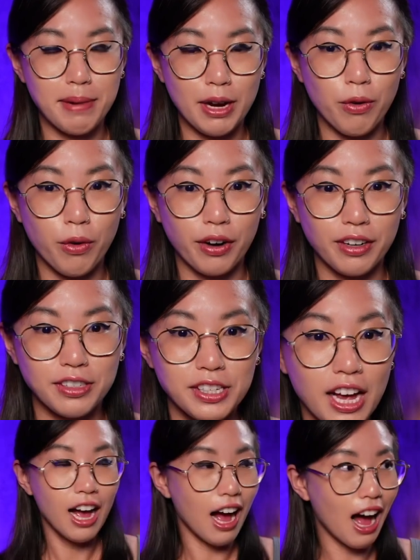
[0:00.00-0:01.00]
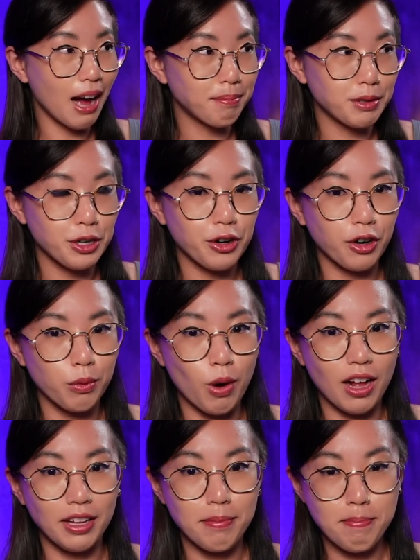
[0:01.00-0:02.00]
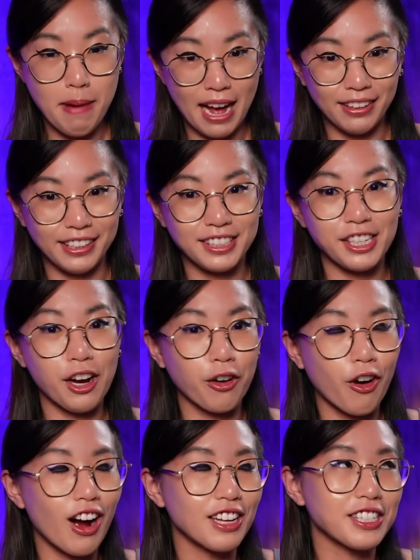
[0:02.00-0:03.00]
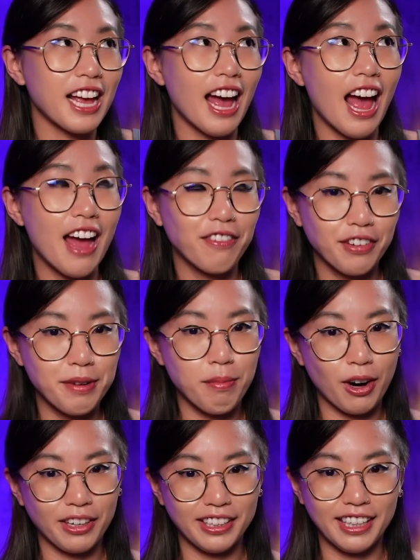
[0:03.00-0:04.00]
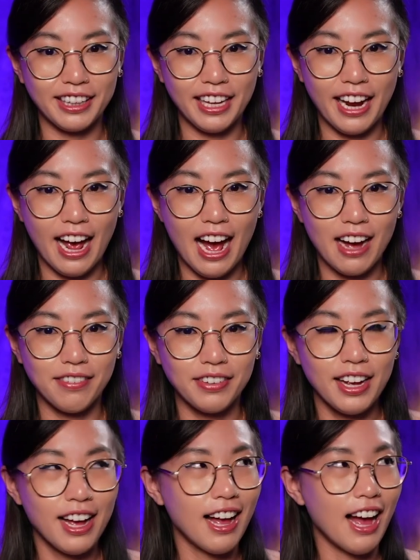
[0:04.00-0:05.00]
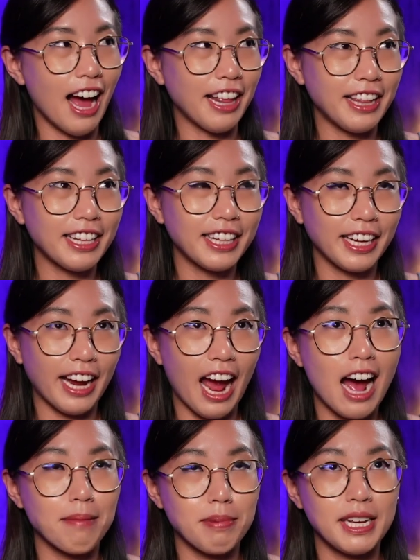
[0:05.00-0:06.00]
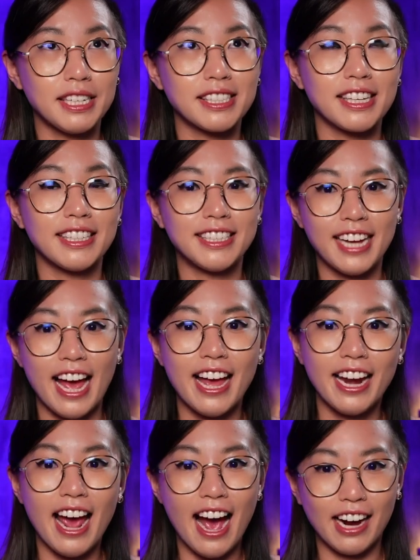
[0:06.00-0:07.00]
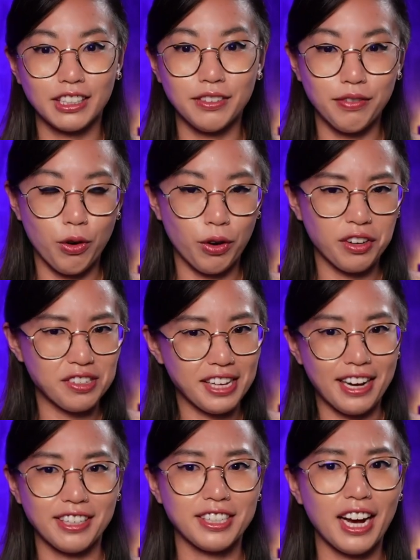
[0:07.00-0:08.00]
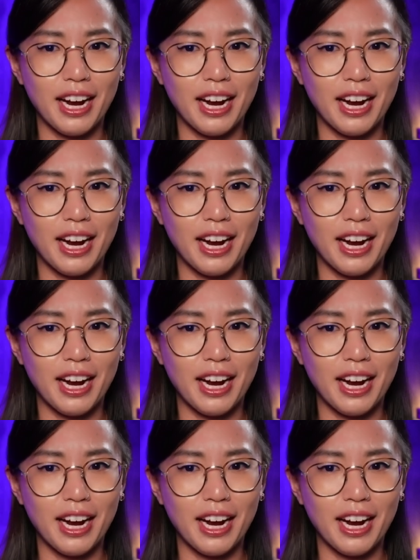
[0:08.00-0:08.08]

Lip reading: orders up to your wallet balance across every market that they have. I think the cap is 10 active orders at a time